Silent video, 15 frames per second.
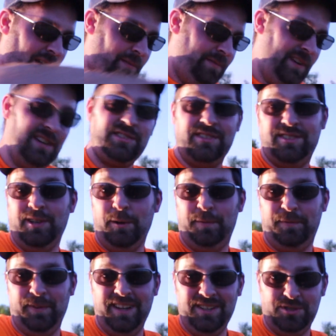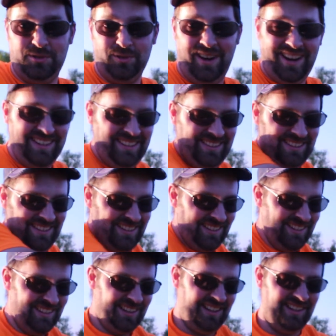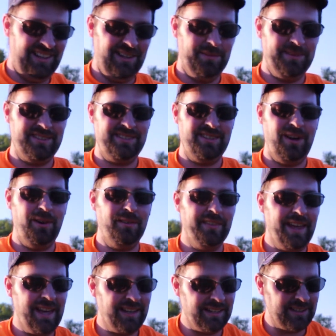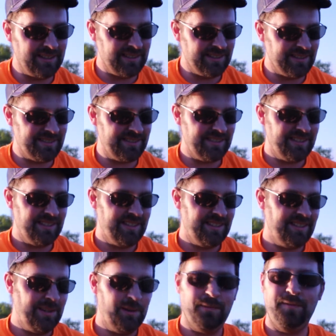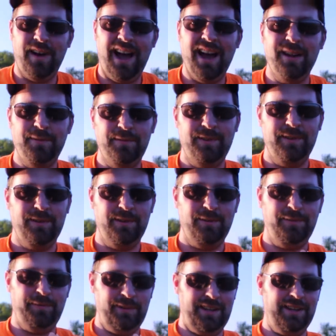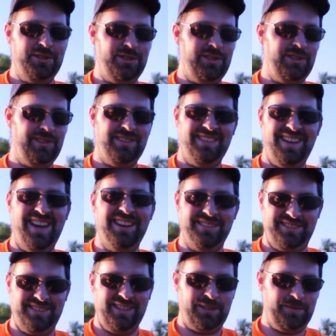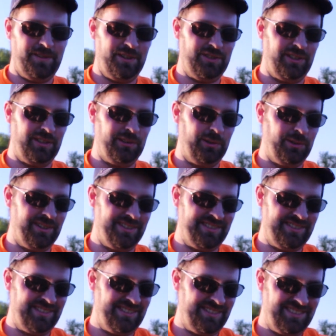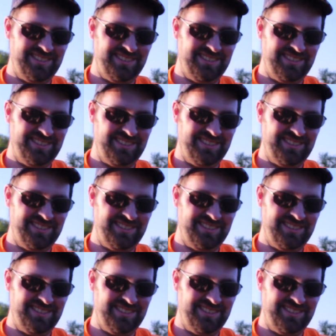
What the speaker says: a fish is a fish, right? So that is 5 fish out of 6 fishing lures.